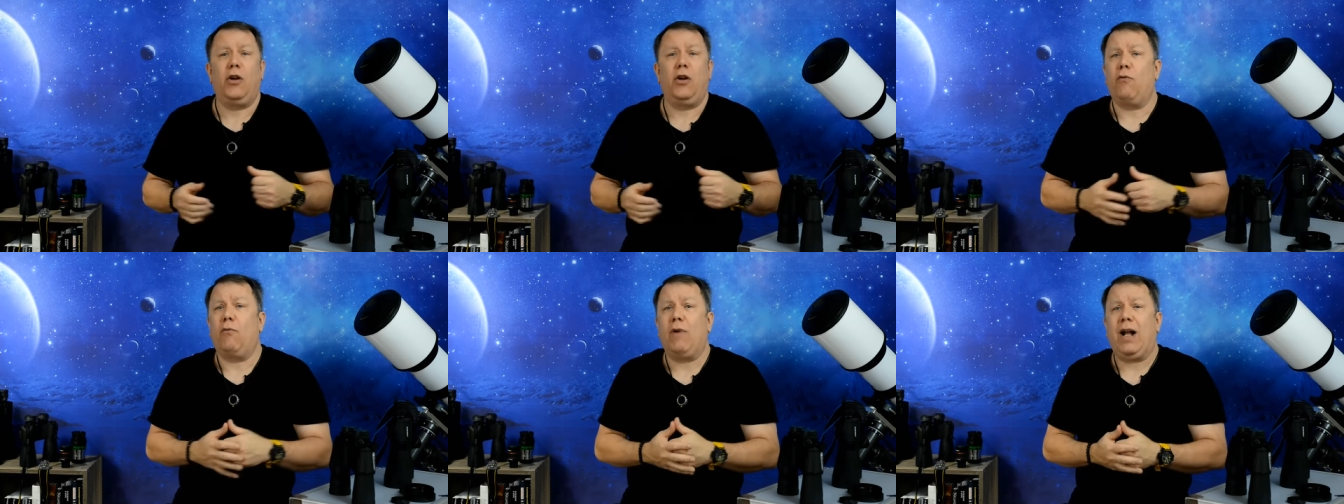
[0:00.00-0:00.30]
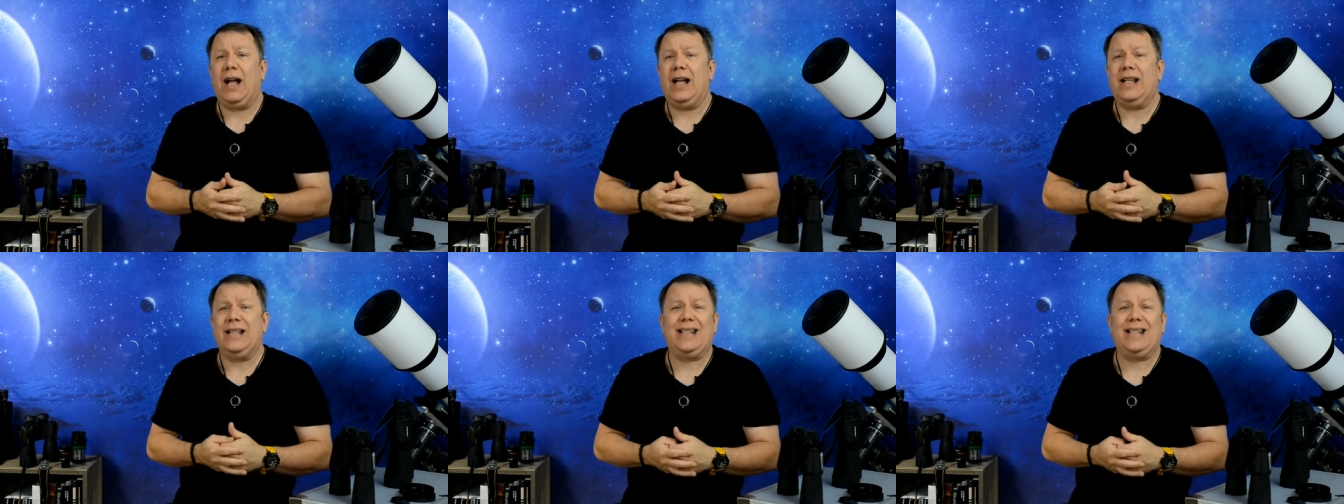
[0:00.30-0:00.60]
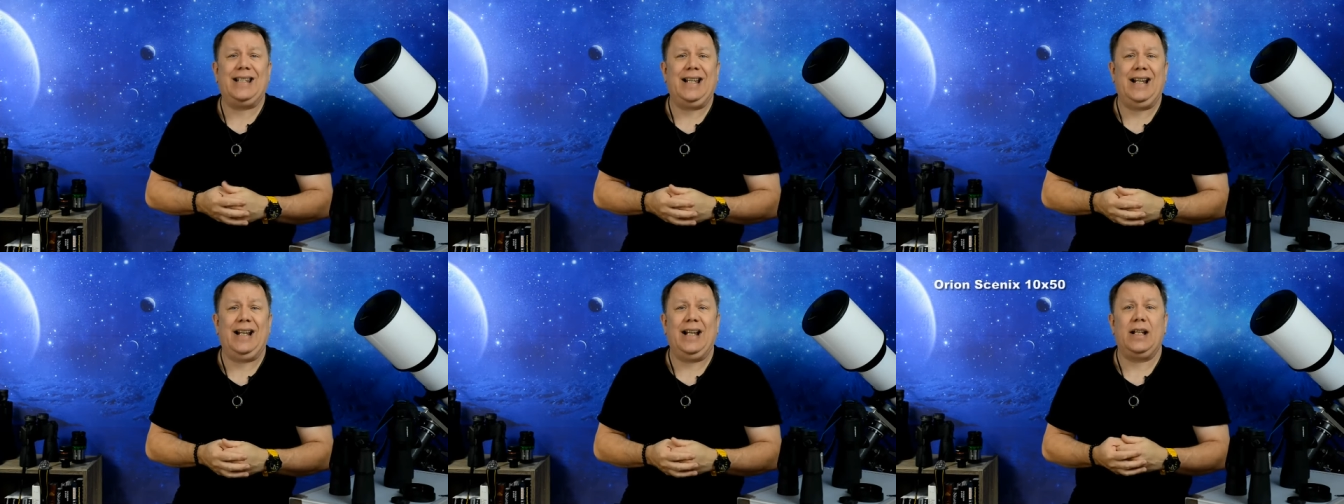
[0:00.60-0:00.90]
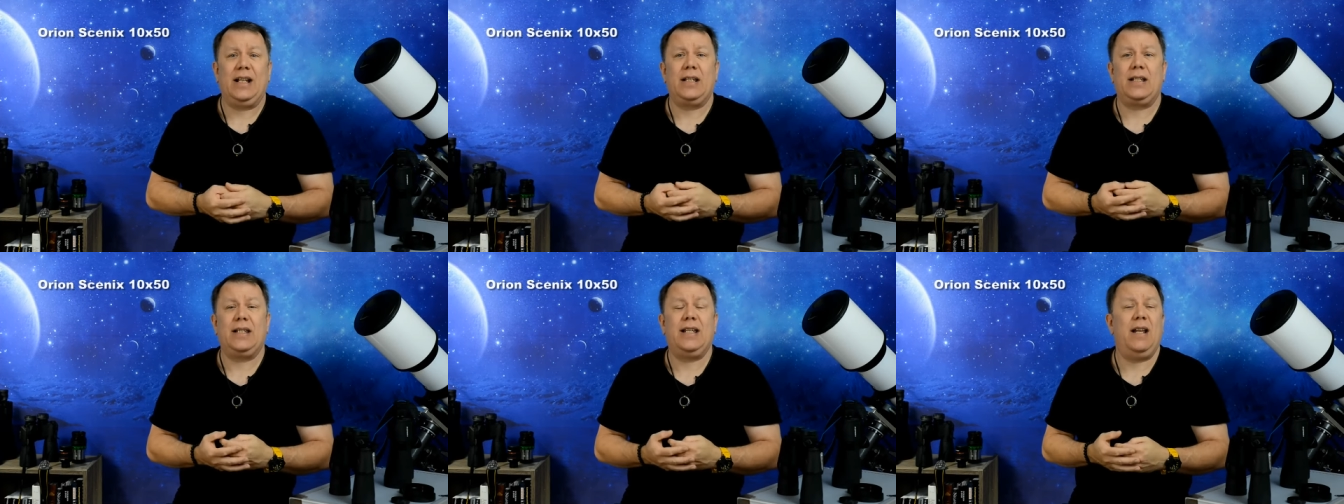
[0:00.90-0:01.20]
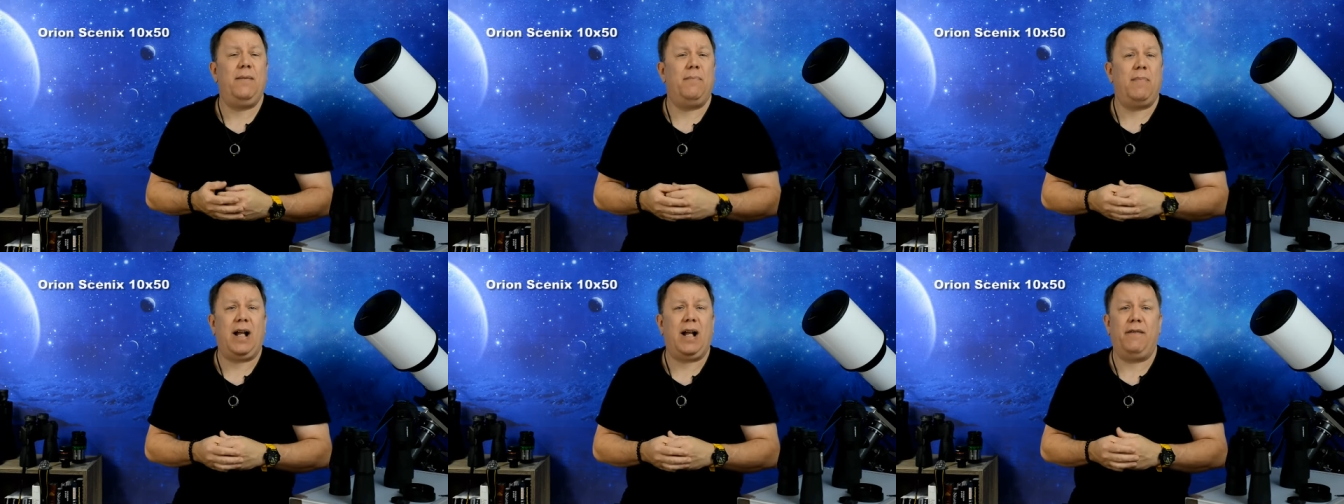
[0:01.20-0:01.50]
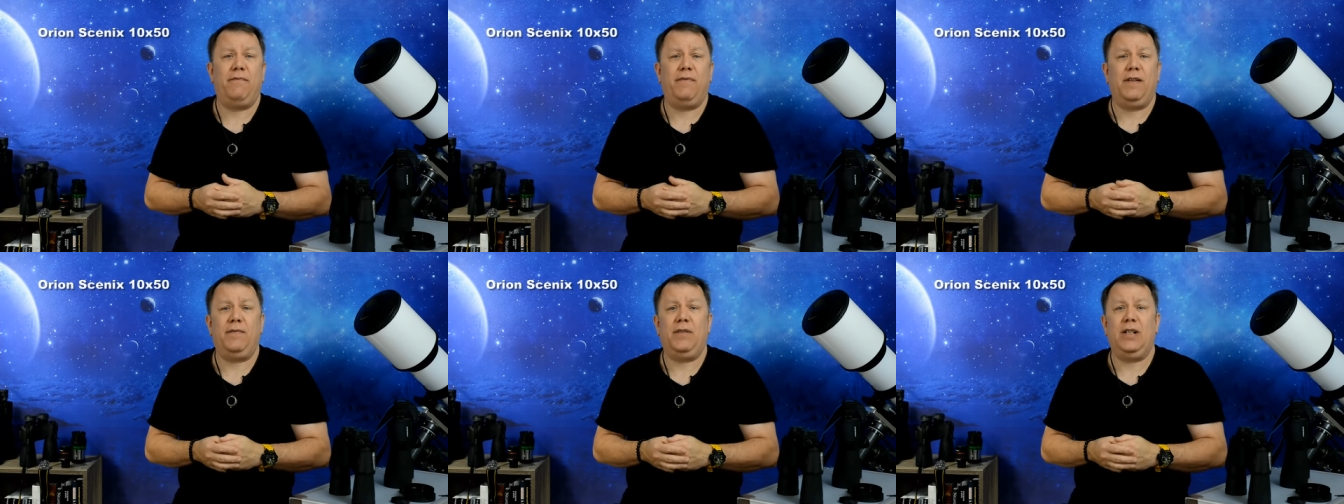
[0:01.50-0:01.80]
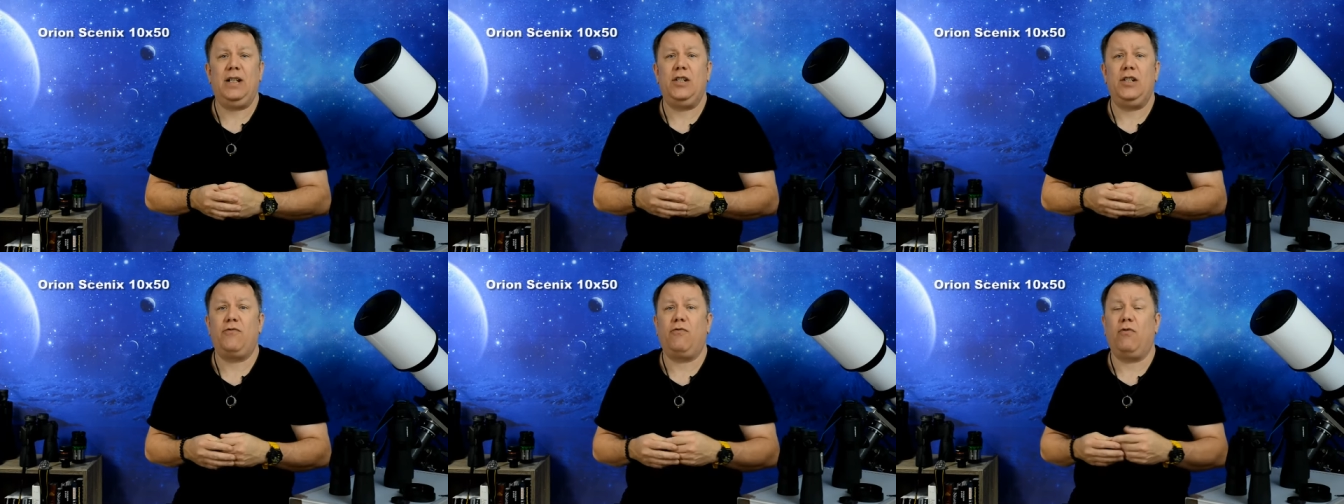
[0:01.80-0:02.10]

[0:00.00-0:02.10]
the Orion Scenix 10 by 50s